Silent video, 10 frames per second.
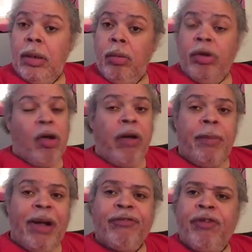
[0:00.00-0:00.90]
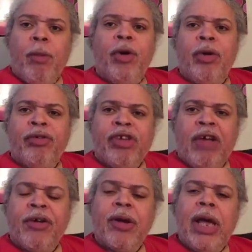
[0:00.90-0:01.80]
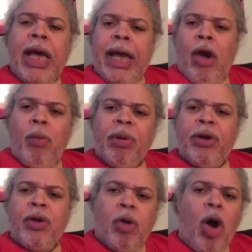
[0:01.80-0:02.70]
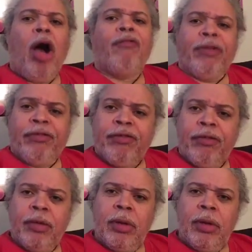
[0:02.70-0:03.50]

We're talking about someone who's never held political office.